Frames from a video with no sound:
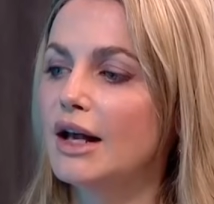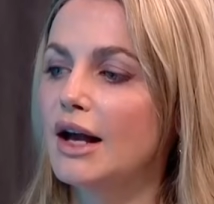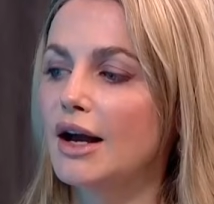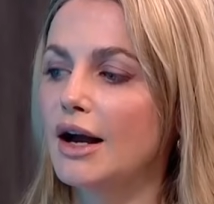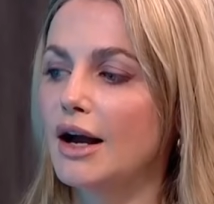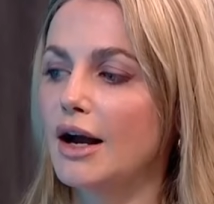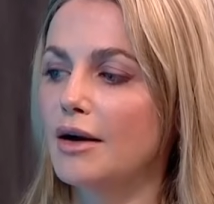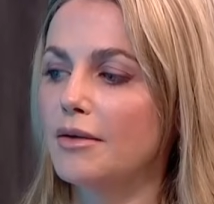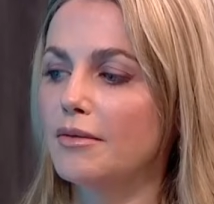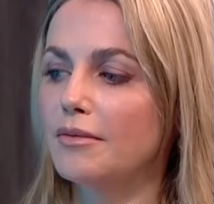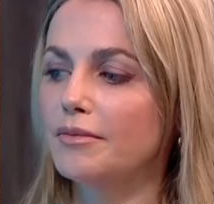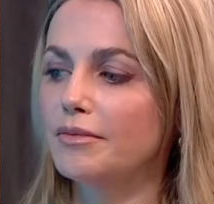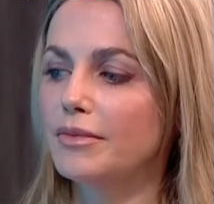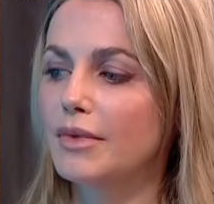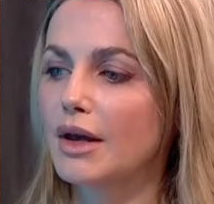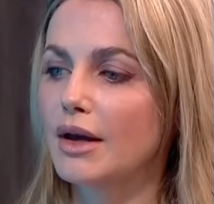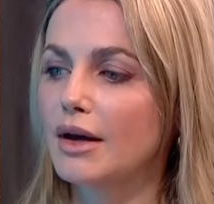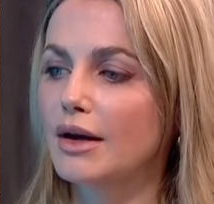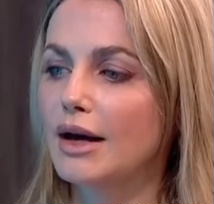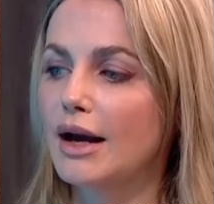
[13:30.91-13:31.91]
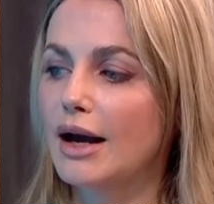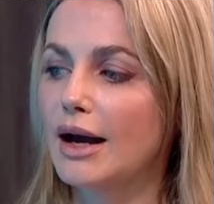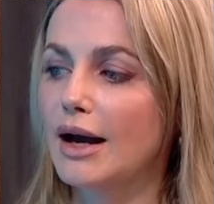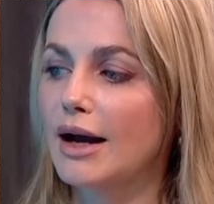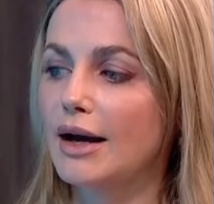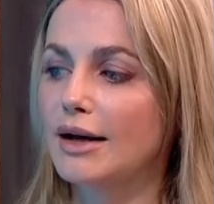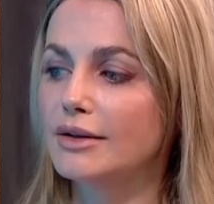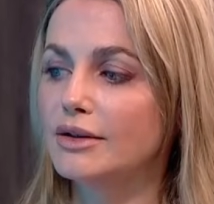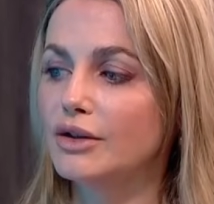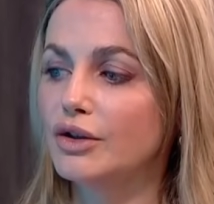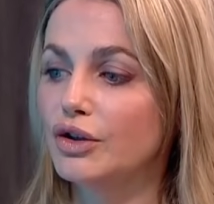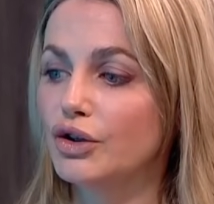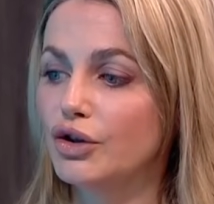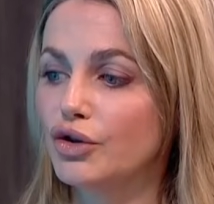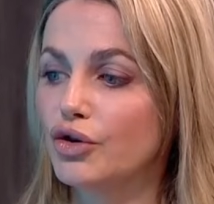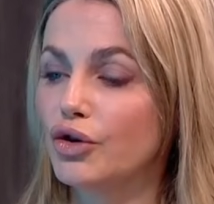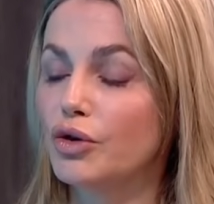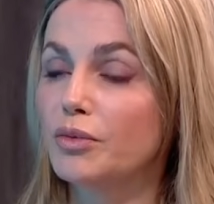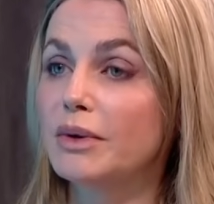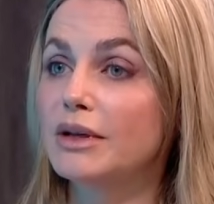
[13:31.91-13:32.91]
And
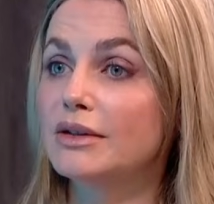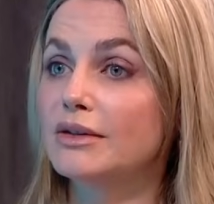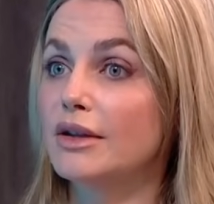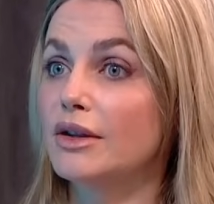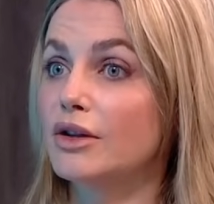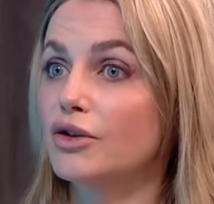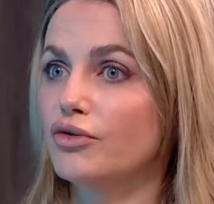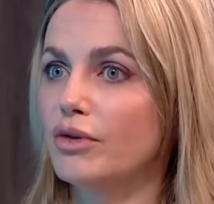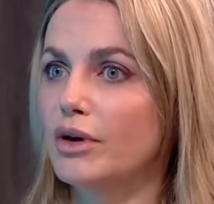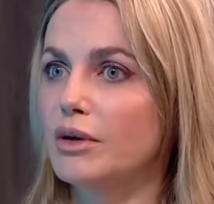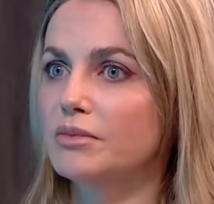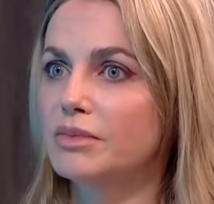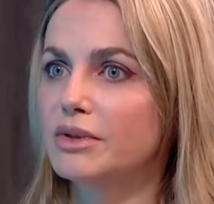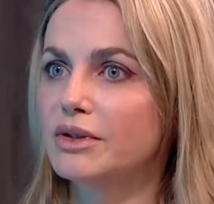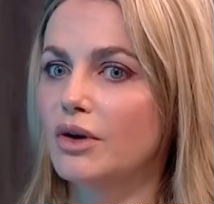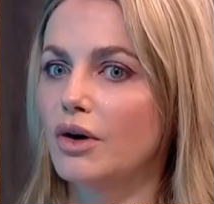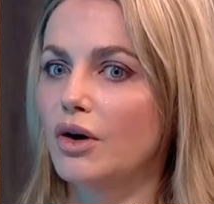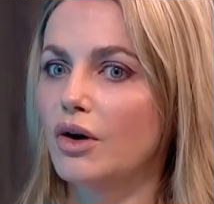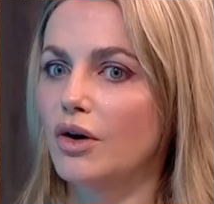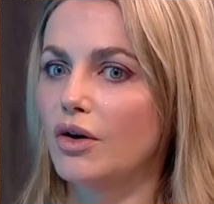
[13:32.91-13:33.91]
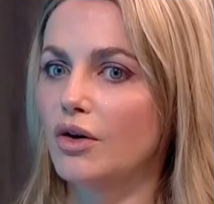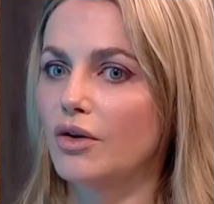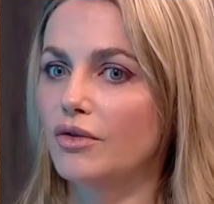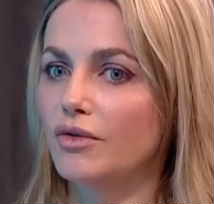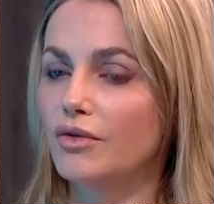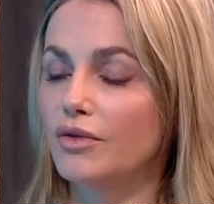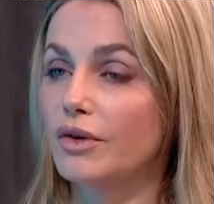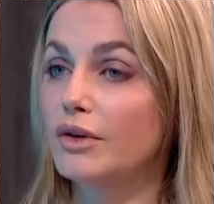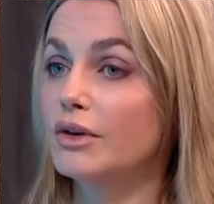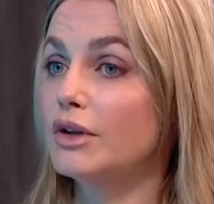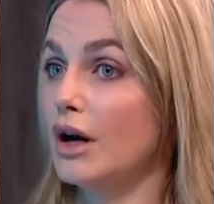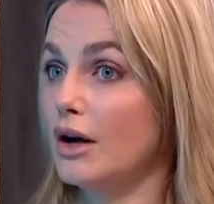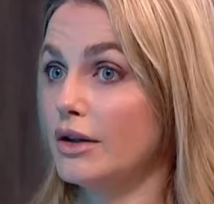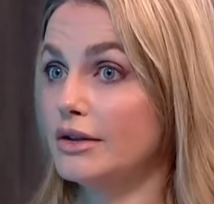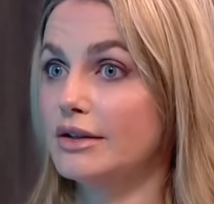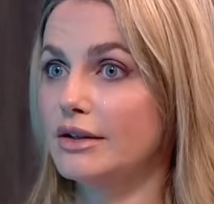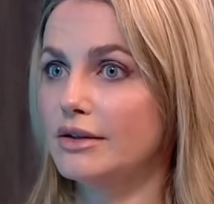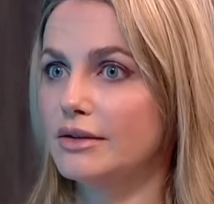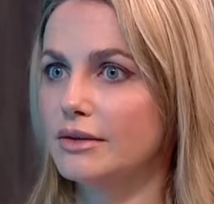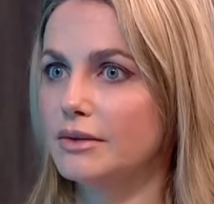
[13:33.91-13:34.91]
Europe is in the grips of
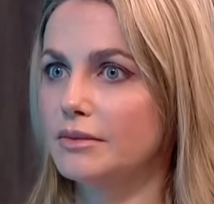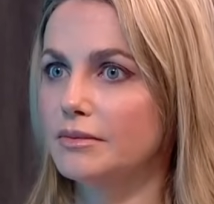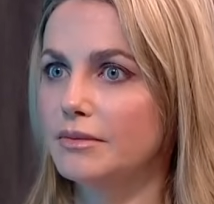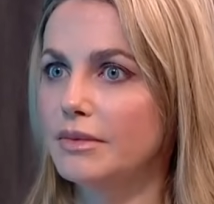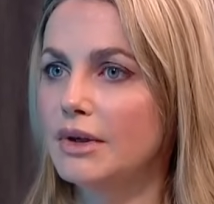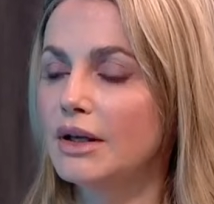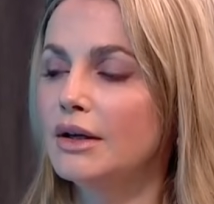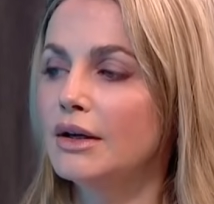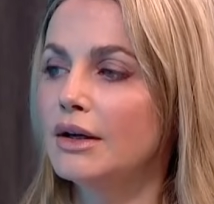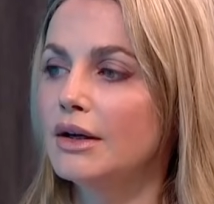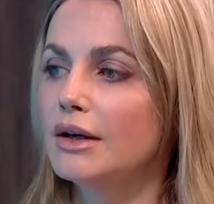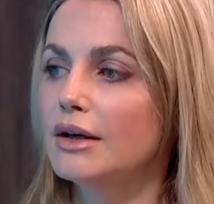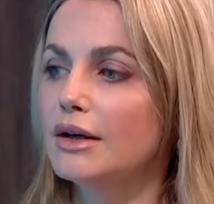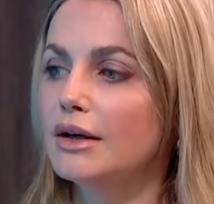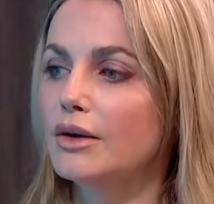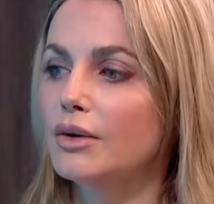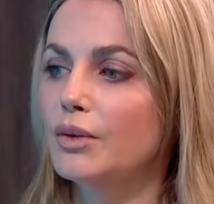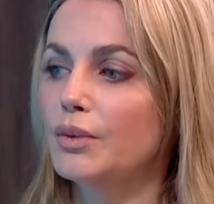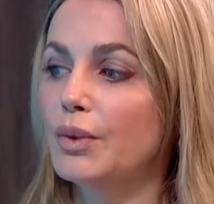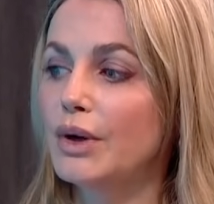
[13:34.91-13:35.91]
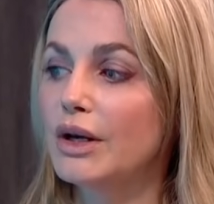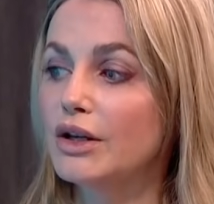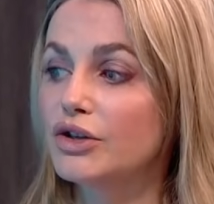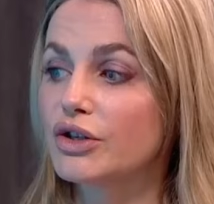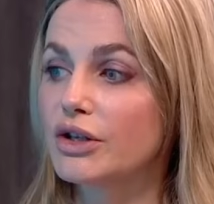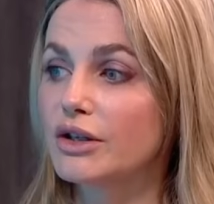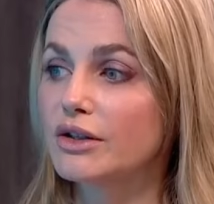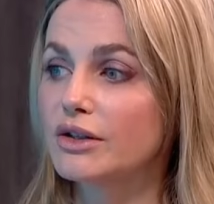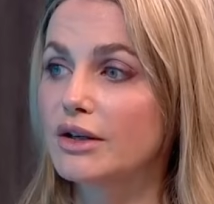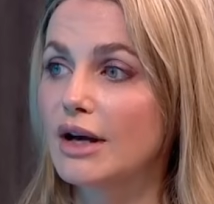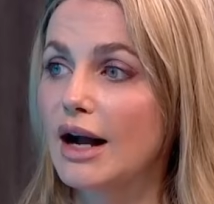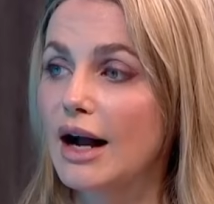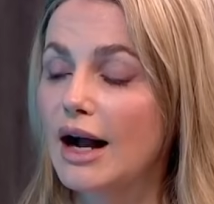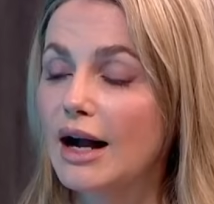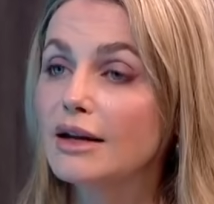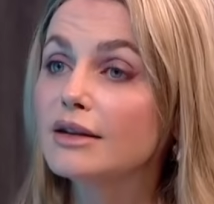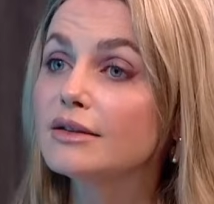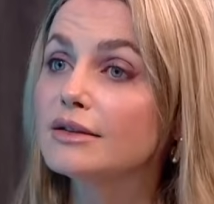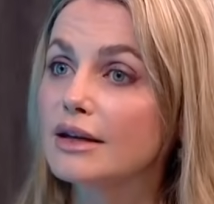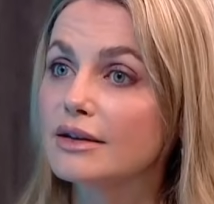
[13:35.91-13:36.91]
Nazism, which
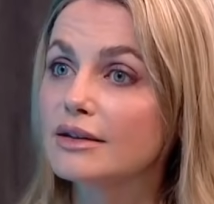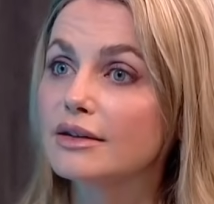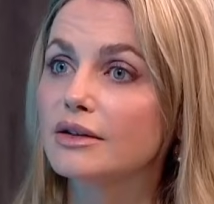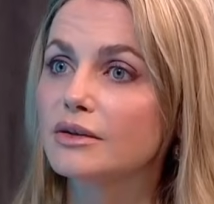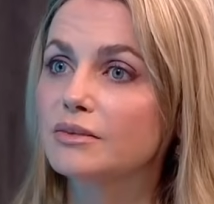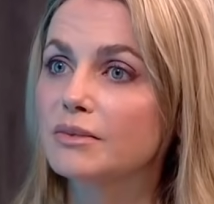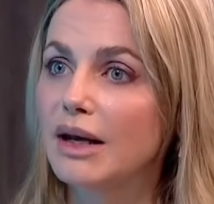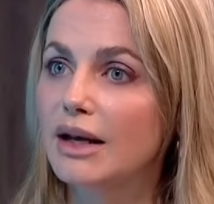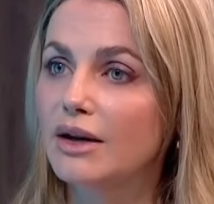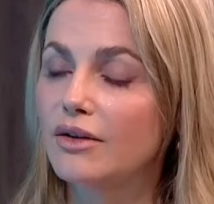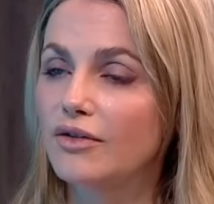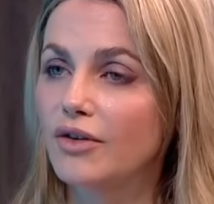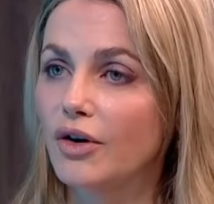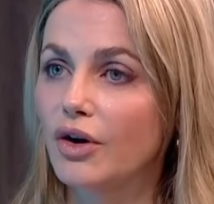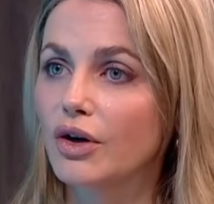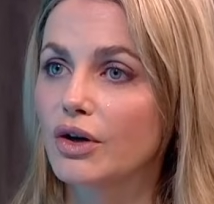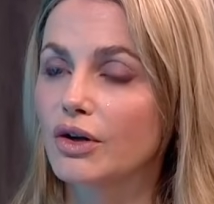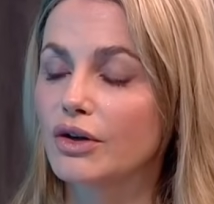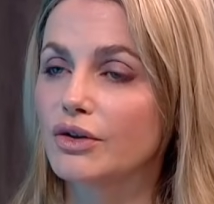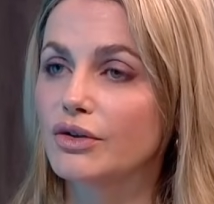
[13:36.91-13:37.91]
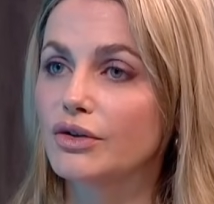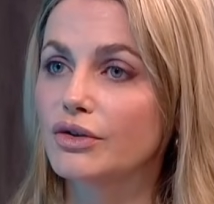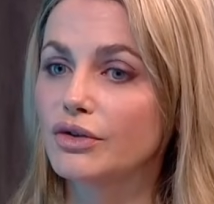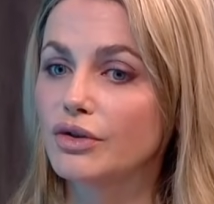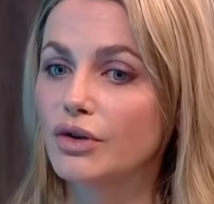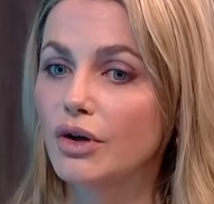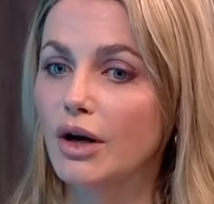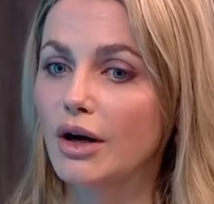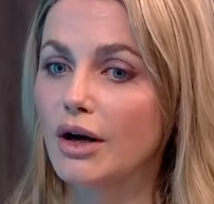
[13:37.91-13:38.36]
has as its main focus,